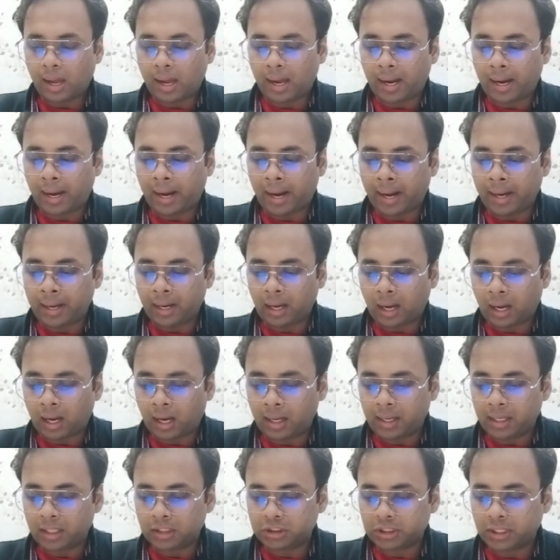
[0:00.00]
and
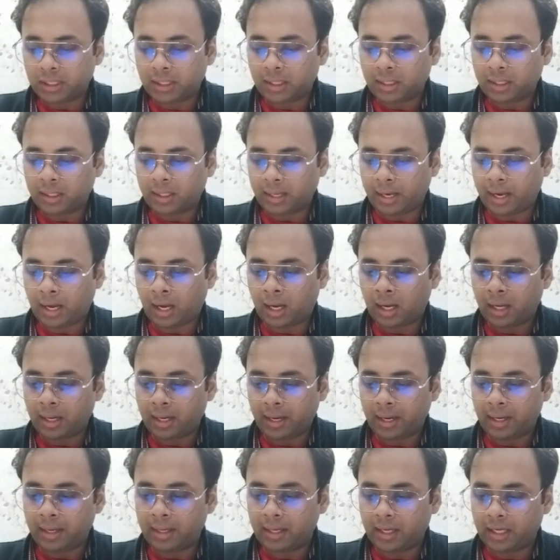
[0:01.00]
R
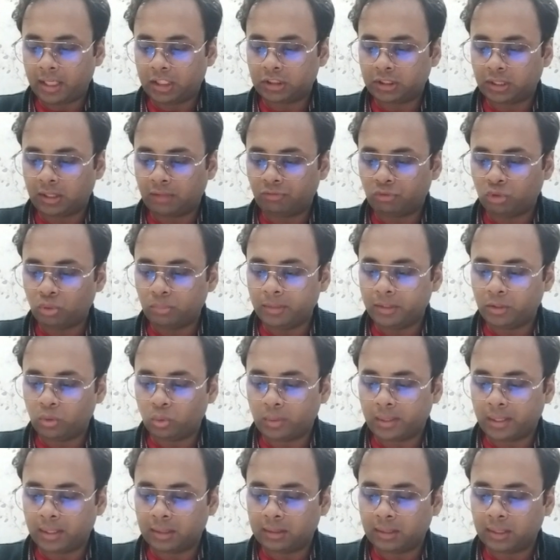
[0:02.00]
and H have to be
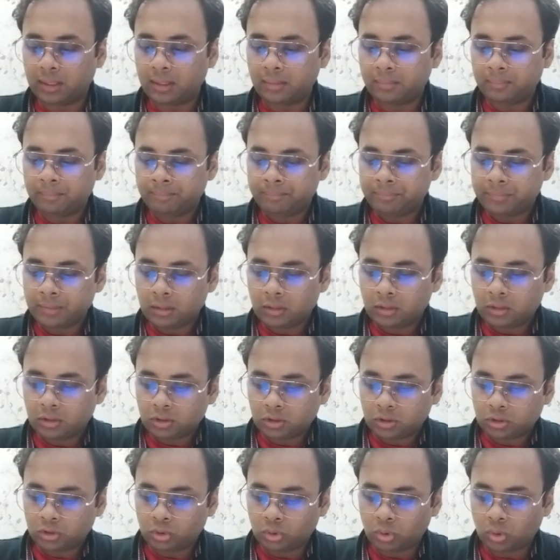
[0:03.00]
together.
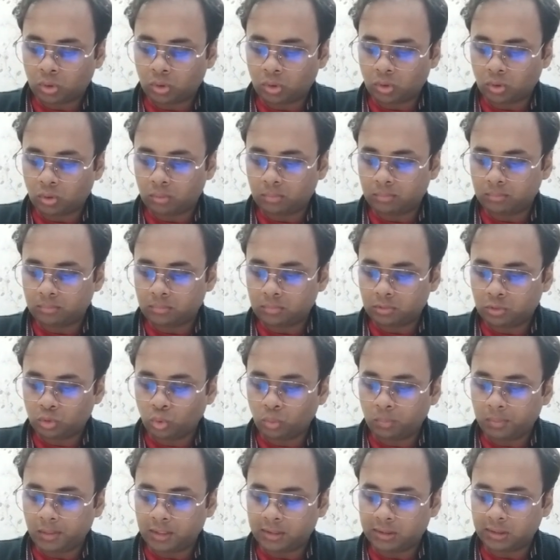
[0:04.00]
So
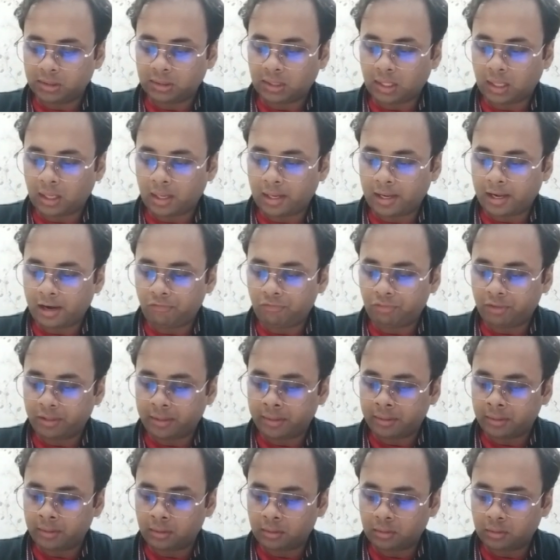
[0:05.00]
two places are left
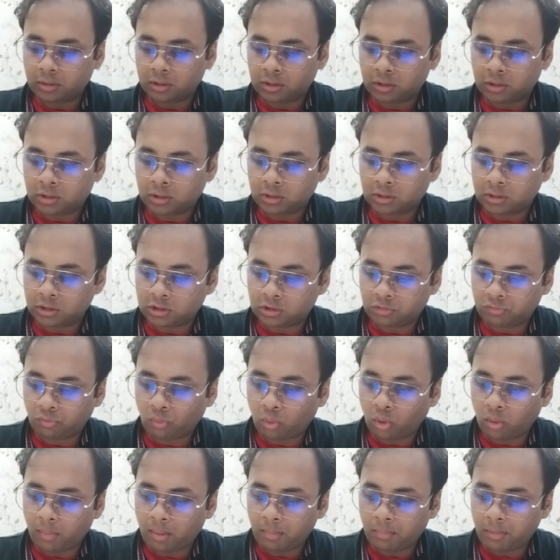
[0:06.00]
in the this
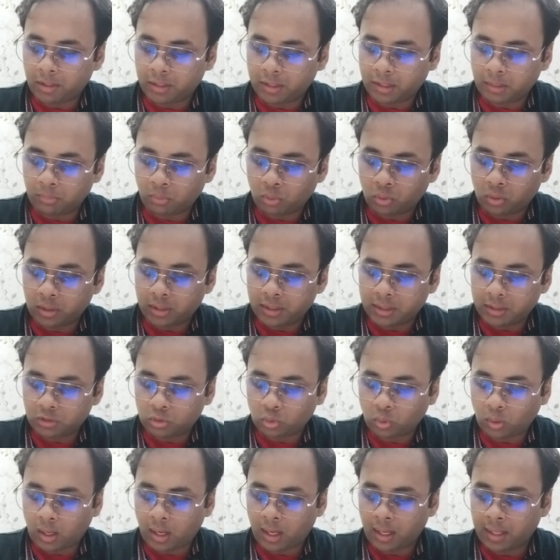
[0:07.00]
four member team only,
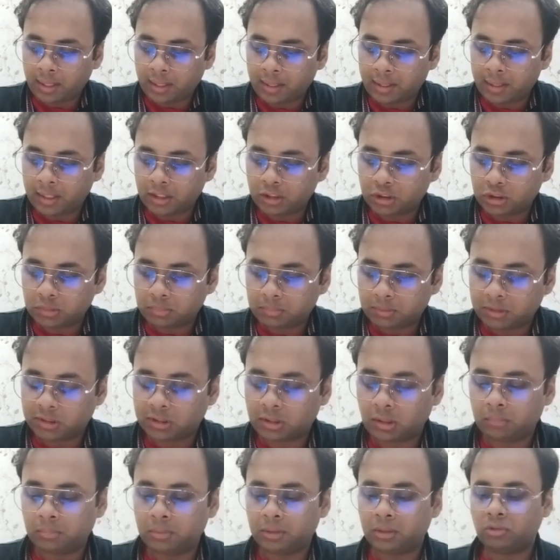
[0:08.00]
so R and H
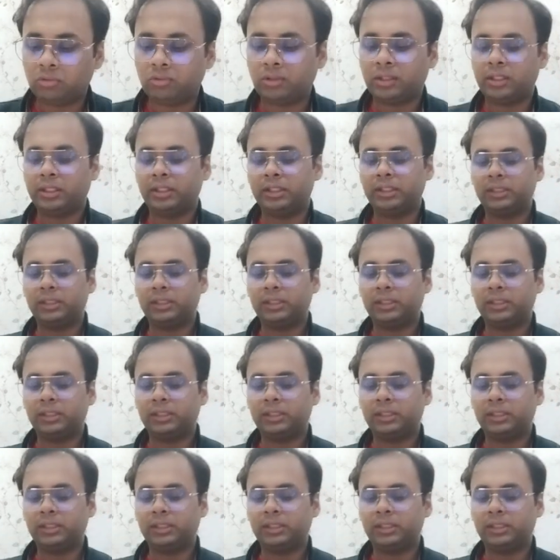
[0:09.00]
must come over